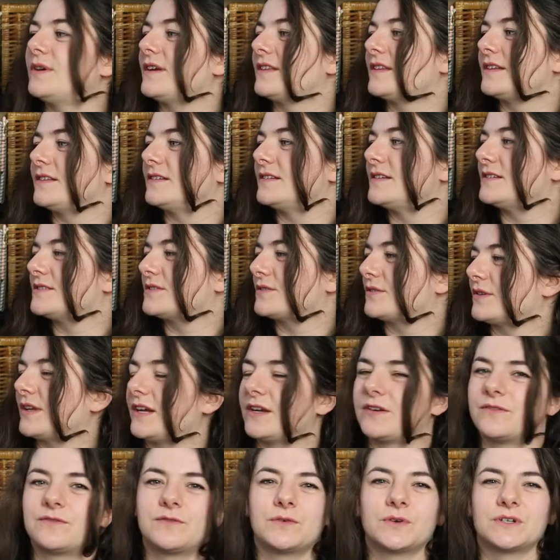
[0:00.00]
I think these are
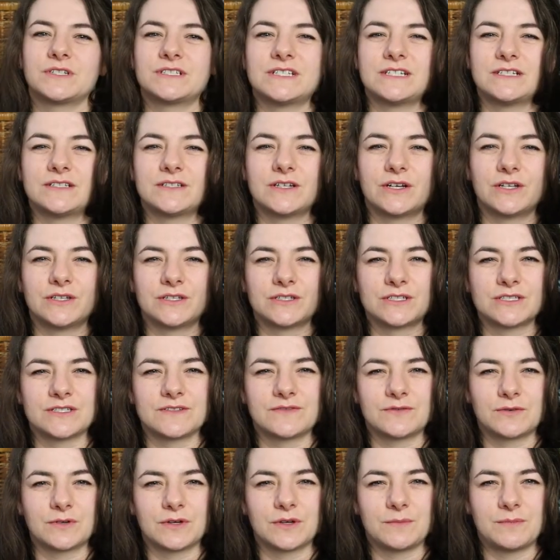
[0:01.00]
like
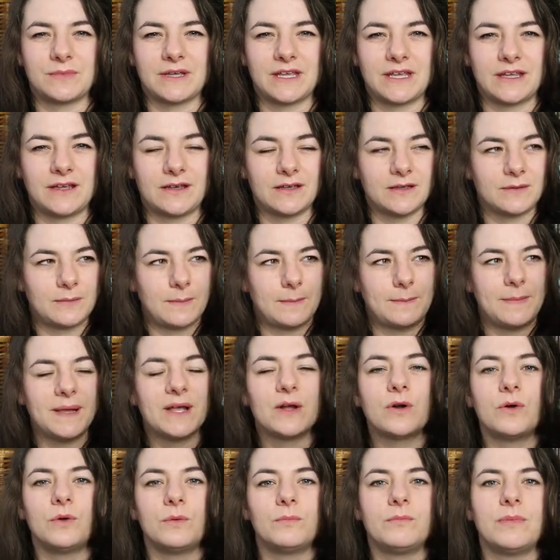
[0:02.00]
$14 for a big
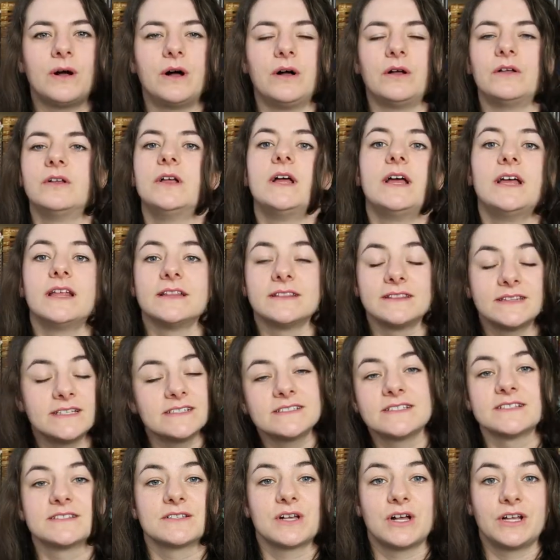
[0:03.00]
old ball.
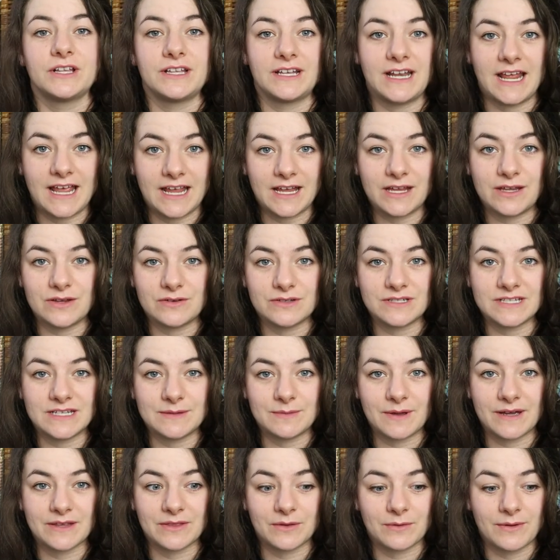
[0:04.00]
This is all in
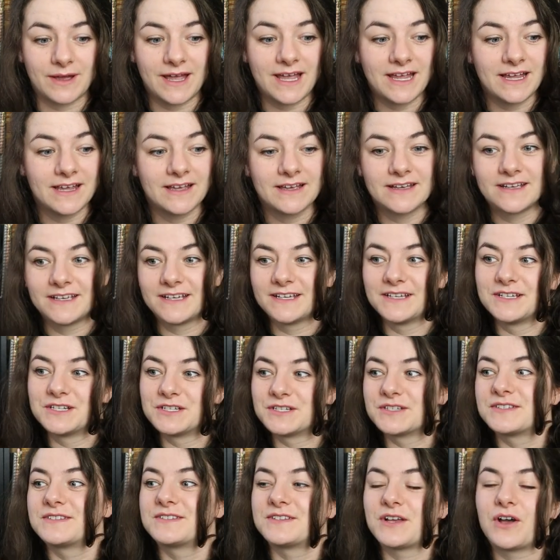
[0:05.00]
AUD, by the way,
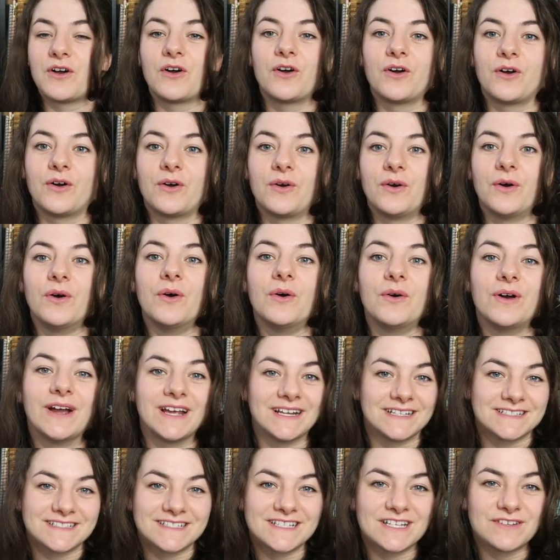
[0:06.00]
so
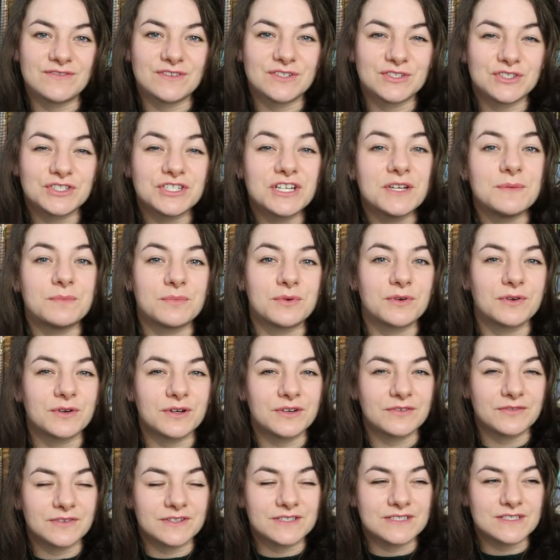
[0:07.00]
it's even cheaper
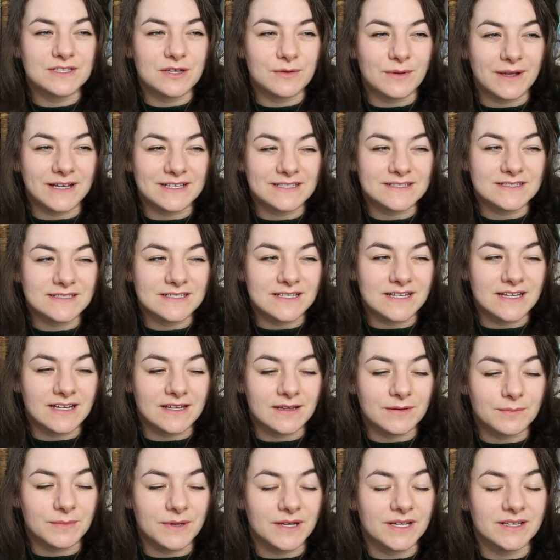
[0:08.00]
if it's
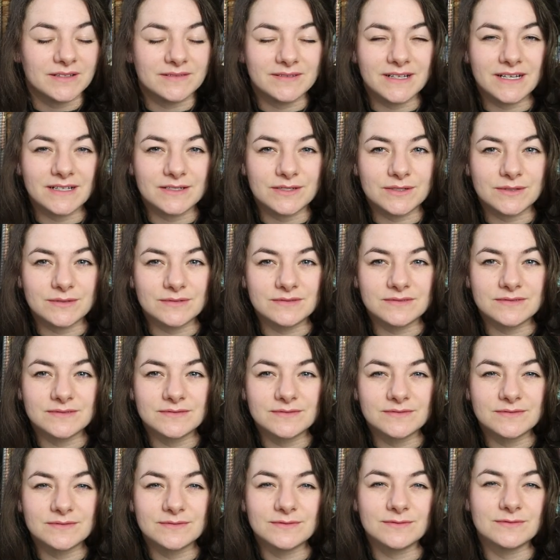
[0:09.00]
USD, but I don't
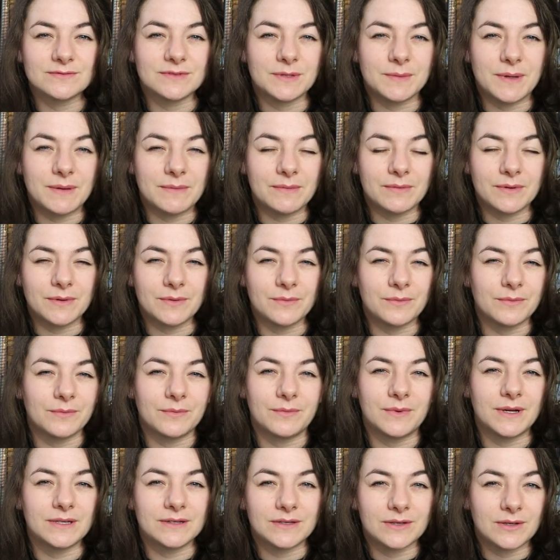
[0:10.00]
remember
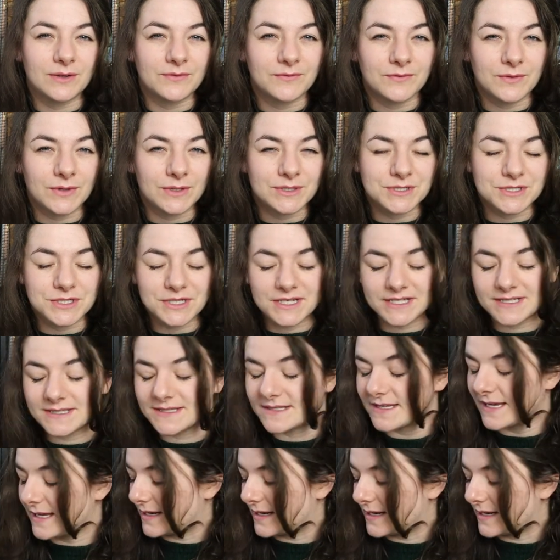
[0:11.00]
what the conversion is.